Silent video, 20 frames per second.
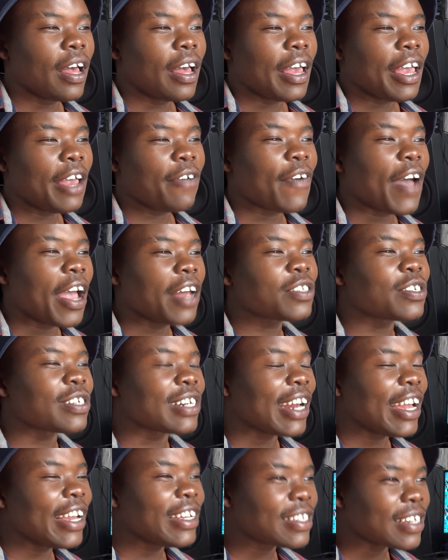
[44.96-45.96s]
if I had
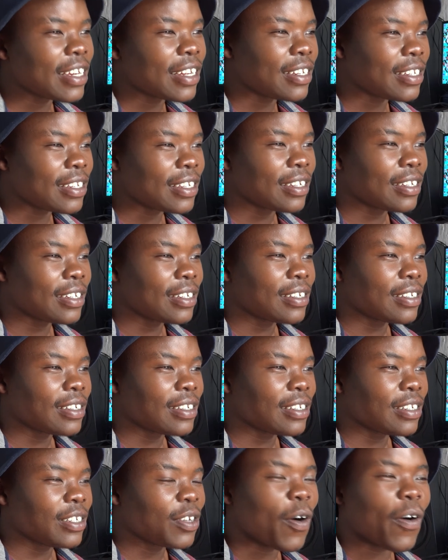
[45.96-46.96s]
to rate it,
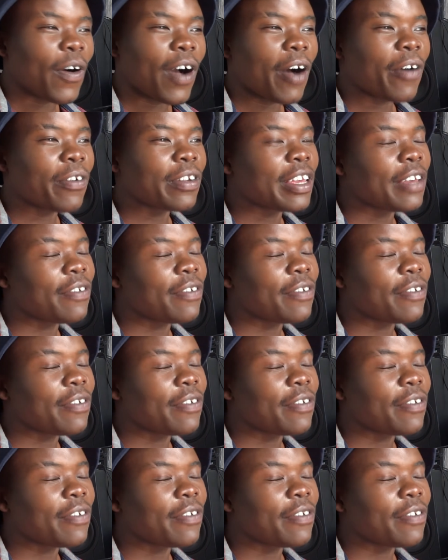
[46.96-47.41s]
yo, I would